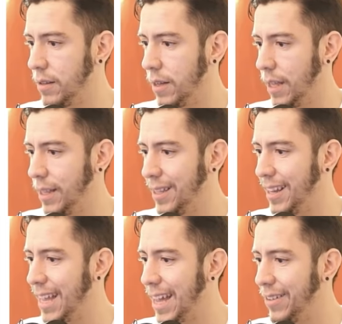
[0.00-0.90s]
I
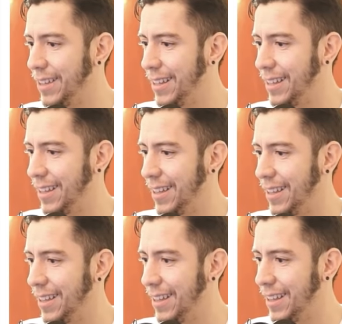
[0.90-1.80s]
didn't have it in
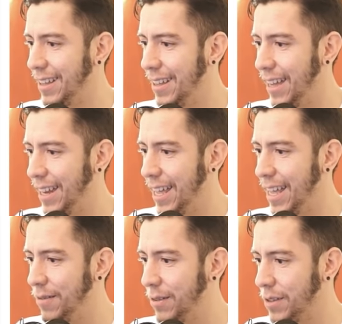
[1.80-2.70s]
the
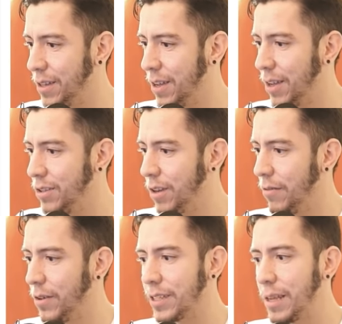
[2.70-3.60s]
enabled. So
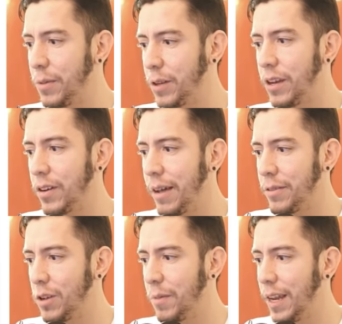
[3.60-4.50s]
for example, here you have
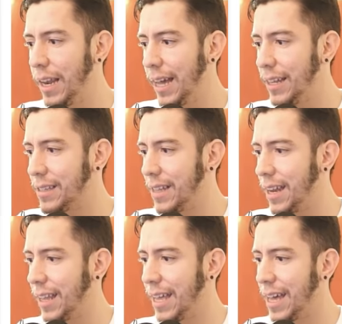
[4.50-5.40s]
so many lights that
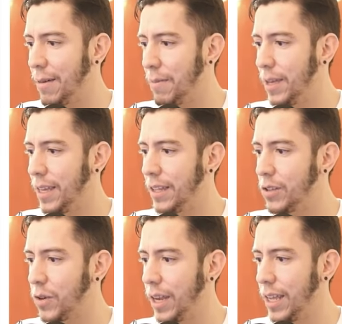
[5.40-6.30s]
it can be
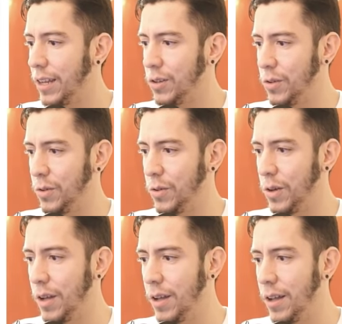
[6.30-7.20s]
tricky to
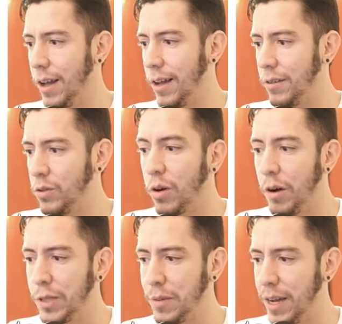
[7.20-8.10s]

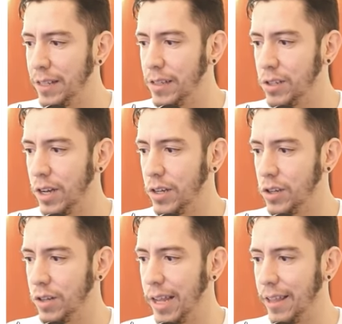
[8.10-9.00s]
optimize a
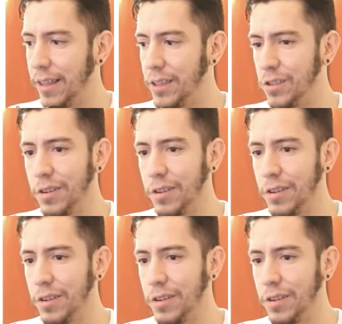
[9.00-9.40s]
shot like this.